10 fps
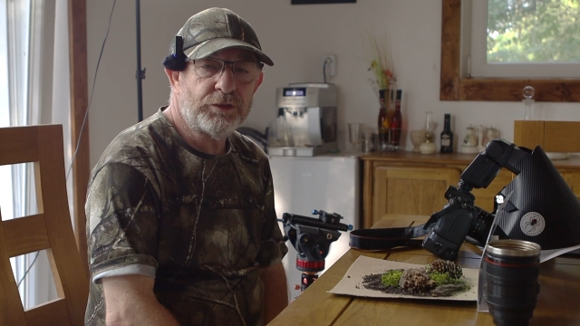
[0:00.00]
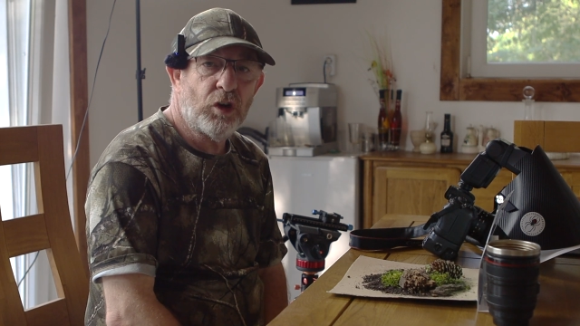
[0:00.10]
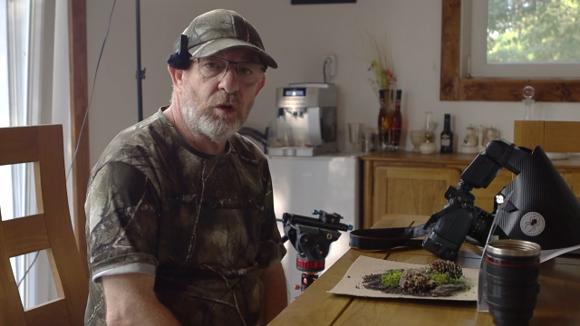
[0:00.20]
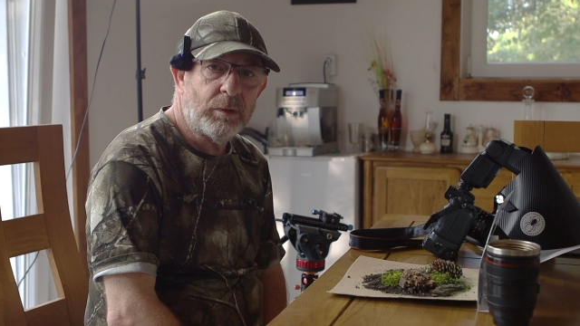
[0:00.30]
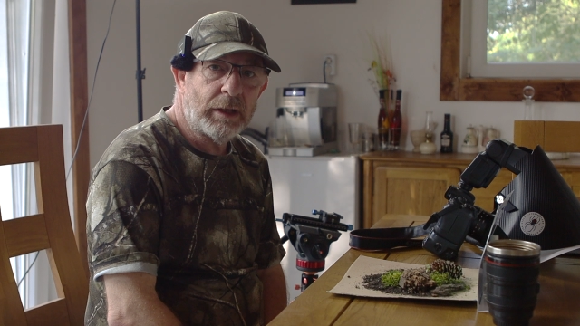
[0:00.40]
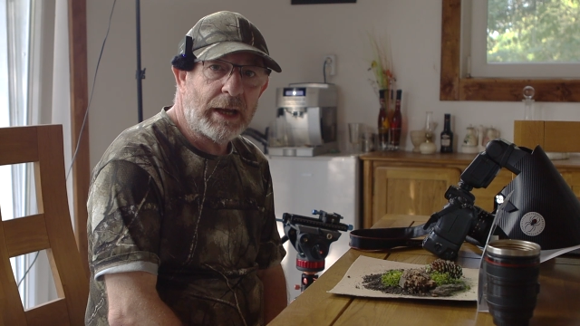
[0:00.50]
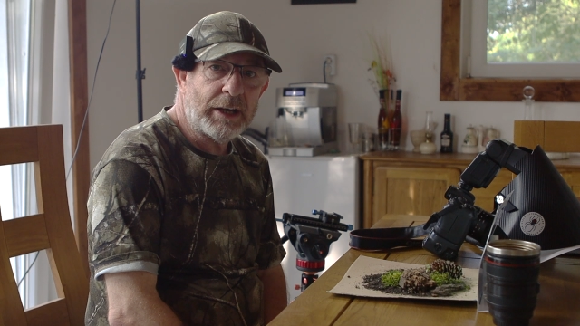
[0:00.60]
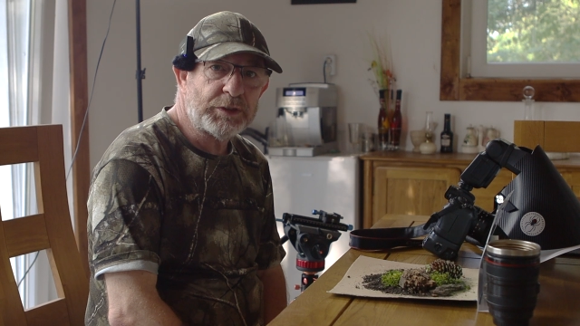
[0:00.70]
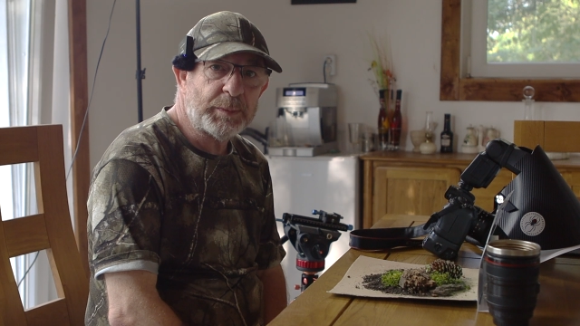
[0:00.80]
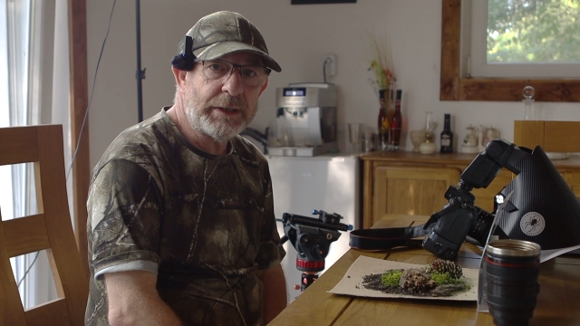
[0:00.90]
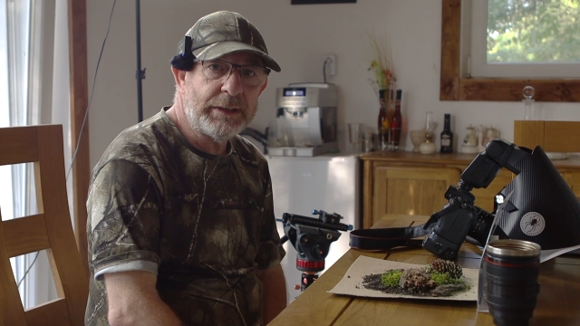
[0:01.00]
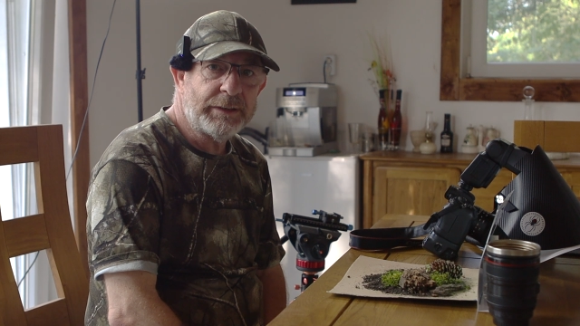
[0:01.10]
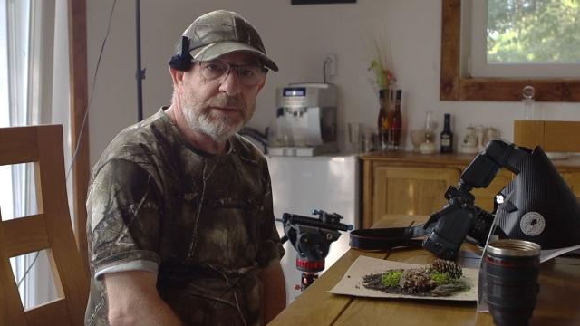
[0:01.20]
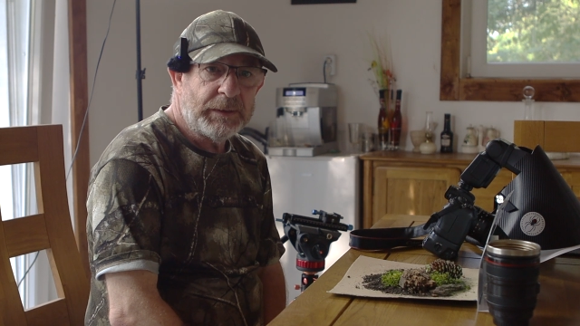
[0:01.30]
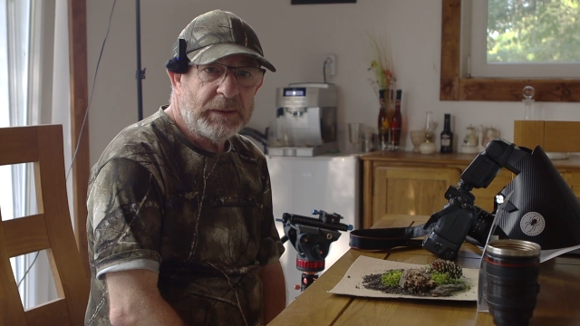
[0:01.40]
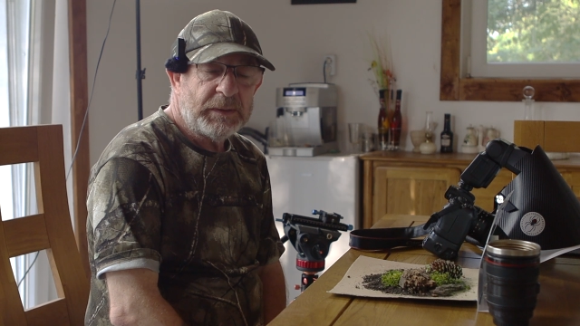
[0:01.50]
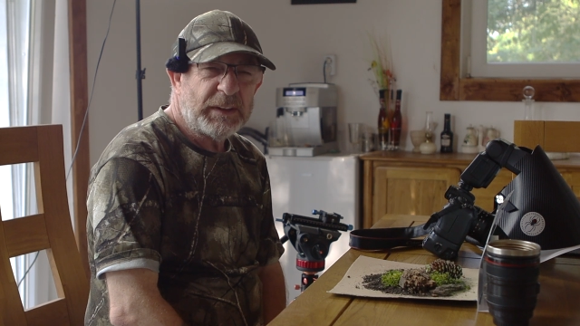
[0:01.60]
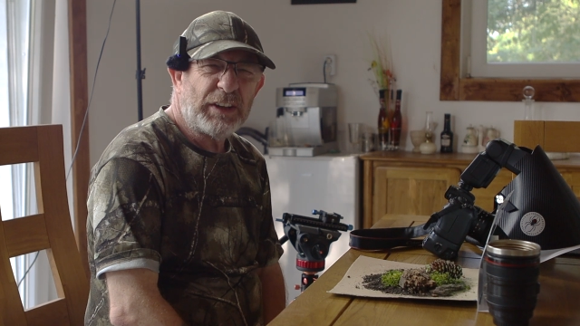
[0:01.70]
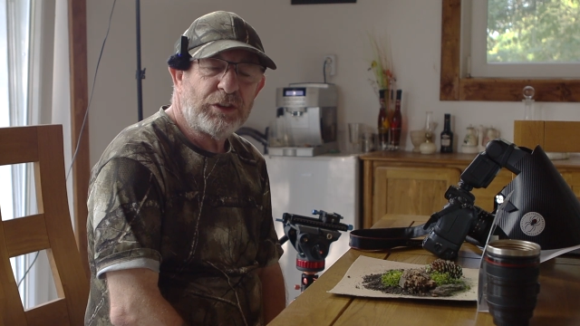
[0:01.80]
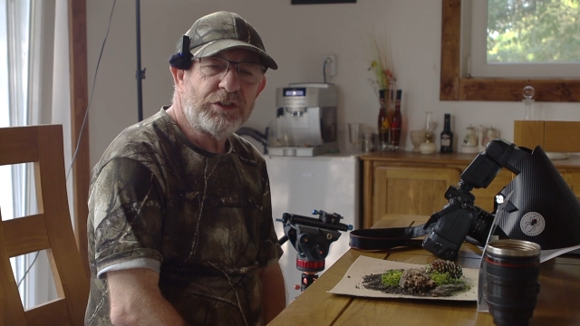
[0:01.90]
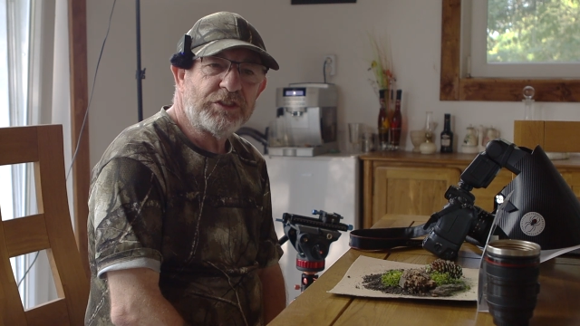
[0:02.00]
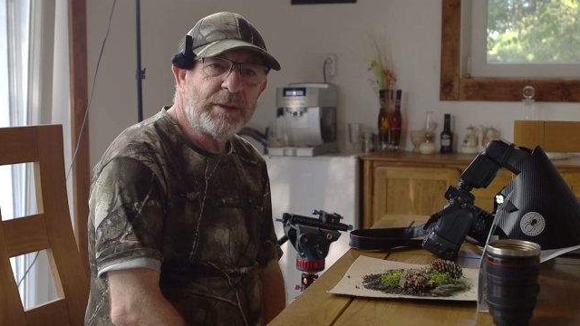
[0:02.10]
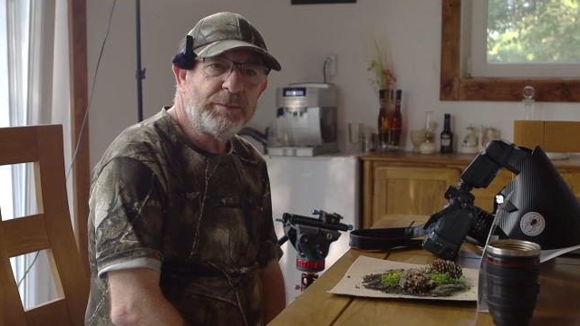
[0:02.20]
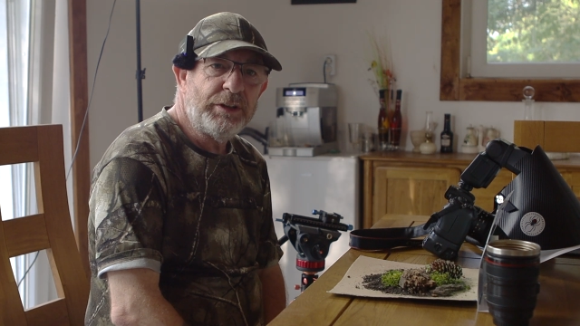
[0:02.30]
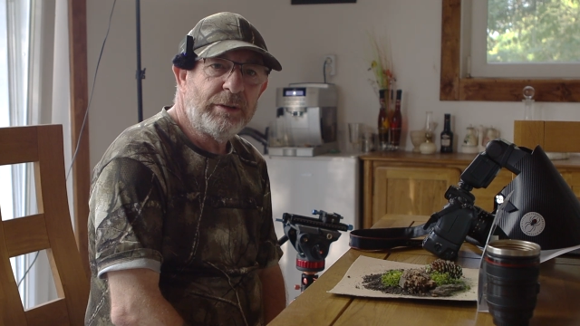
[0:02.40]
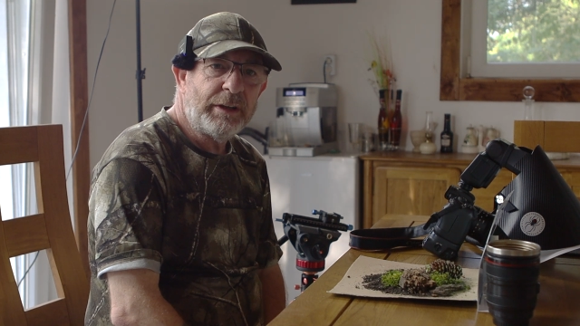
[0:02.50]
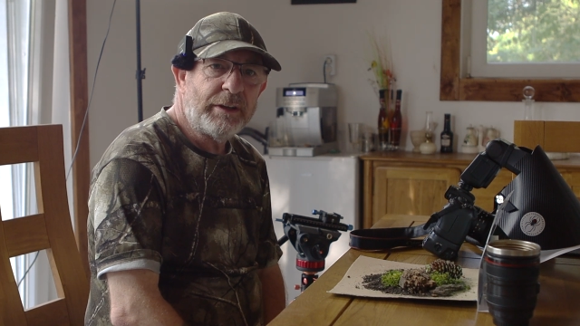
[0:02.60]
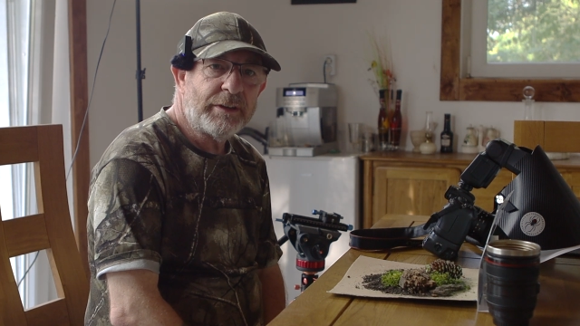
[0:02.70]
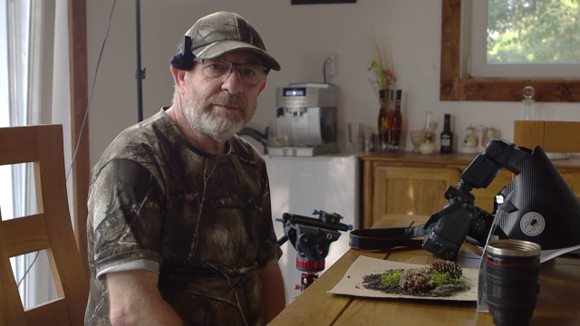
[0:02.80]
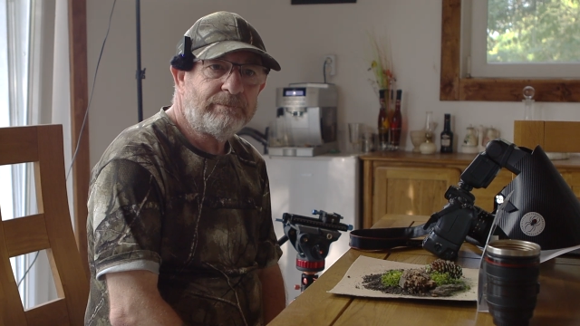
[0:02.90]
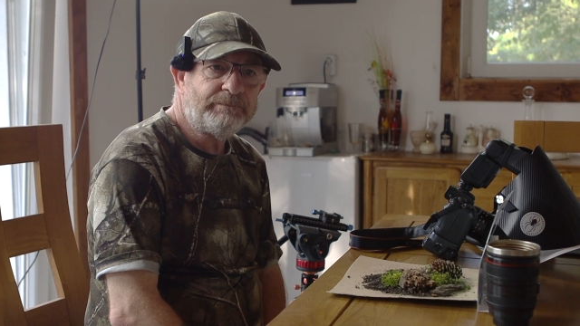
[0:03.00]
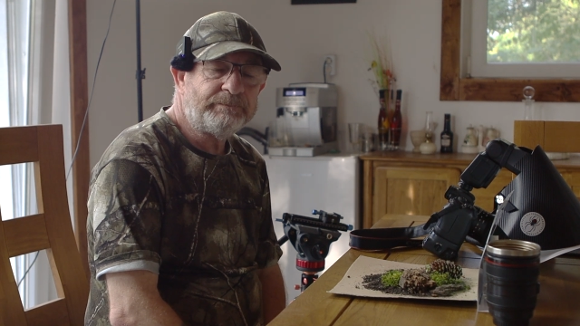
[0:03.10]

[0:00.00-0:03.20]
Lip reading: normal high speed. That doesn't seem to do anything.